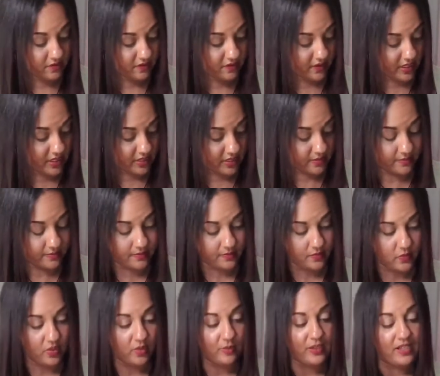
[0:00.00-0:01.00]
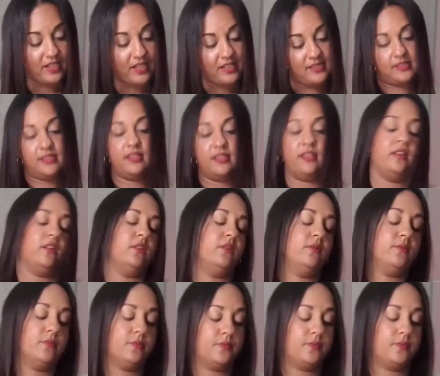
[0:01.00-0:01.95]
funny. What am I not seeing here?